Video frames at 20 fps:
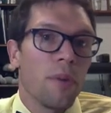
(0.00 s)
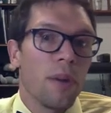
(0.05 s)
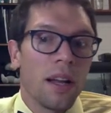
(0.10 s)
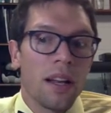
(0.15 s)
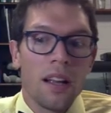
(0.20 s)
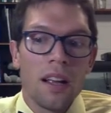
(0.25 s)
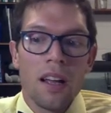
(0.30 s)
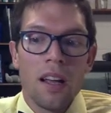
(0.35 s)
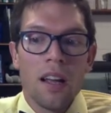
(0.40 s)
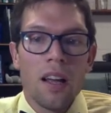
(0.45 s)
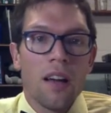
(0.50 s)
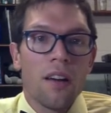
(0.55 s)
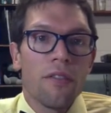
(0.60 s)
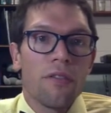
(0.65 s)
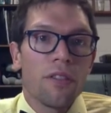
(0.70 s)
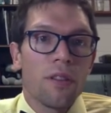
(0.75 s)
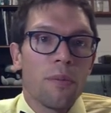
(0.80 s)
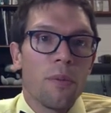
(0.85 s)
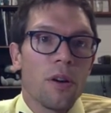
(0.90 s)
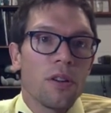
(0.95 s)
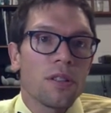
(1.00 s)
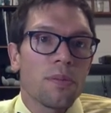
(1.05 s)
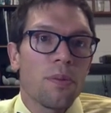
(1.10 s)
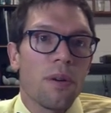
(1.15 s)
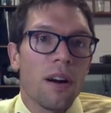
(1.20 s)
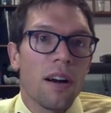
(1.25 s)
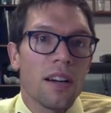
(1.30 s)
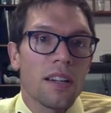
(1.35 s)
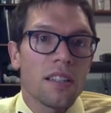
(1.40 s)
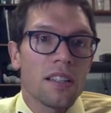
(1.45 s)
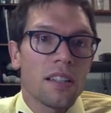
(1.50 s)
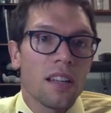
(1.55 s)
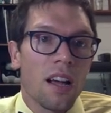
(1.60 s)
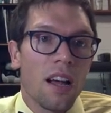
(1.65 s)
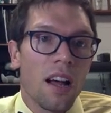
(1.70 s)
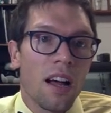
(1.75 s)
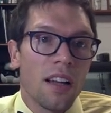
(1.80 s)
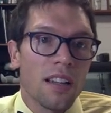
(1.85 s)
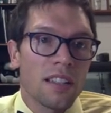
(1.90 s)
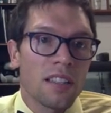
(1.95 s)
But for the most part,
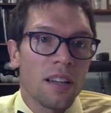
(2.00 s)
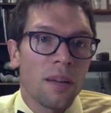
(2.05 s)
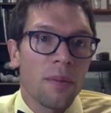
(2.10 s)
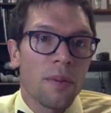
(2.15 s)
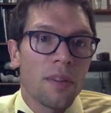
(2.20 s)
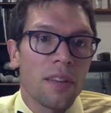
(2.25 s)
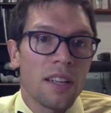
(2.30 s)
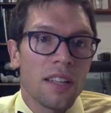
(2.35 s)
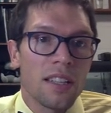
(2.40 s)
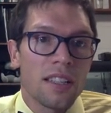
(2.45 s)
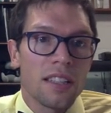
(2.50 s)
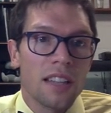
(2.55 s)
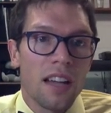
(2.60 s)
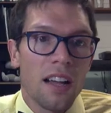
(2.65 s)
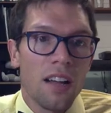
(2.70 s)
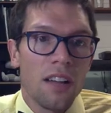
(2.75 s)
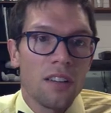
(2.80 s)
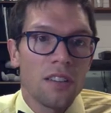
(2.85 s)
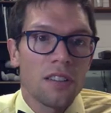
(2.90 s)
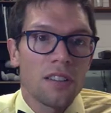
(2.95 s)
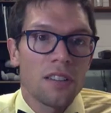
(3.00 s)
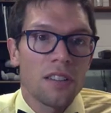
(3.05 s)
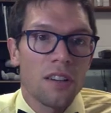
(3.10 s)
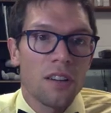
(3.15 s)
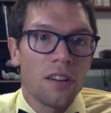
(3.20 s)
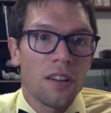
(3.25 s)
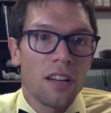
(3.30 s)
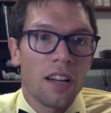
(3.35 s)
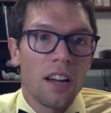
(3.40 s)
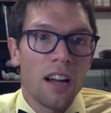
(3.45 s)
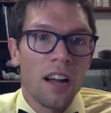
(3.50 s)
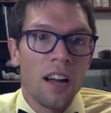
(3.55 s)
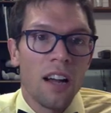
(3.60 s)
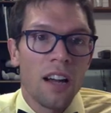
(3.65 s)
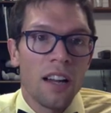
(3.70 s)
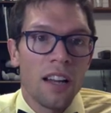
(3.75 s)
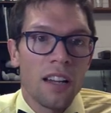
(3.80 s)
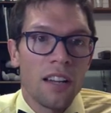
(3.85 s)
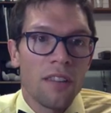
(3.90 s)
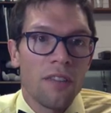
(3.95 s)
some of these cells early
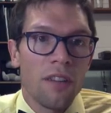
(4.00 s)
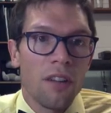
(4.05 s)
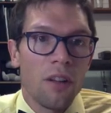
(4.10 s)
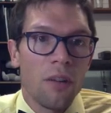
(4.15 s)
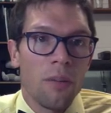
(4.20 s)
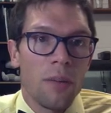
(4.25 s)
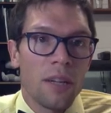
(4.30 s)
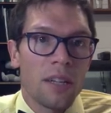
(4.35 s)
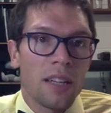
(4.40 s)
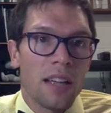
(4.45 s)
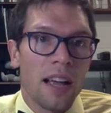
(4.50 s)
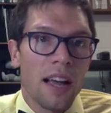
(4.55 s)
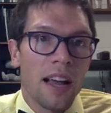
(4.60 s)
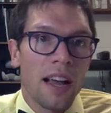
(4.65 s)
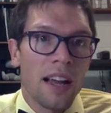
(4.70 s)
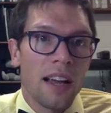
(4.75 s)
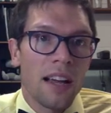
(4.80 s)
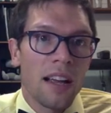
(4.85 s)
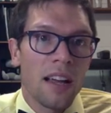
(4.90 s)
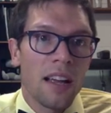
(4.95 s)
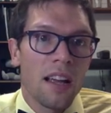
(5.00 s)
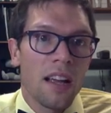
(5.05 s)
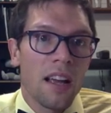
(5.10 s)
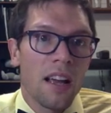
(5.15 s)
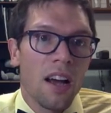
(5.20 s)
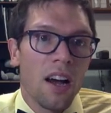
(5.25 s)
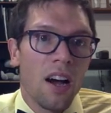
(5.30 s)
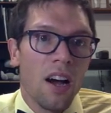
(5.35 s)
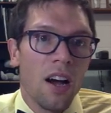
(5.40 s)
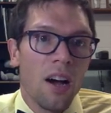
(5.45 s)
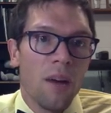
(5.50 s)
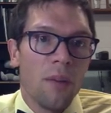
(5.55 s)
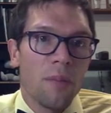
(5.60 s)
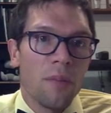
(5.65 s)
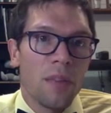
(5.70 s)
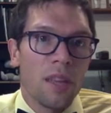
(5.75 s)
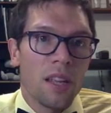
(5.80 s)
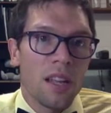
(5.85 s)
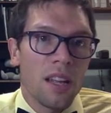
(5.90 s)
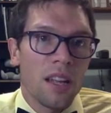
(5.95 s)
on in development had
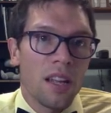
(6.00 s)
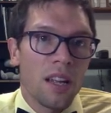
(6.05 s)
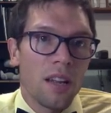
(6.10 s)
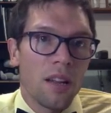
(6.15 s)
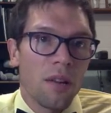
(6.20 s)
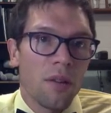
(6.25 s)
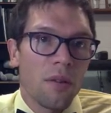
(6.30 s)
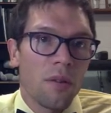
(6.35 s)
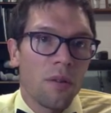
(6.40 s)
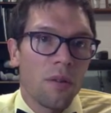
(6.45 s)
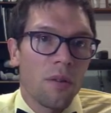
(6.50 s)
the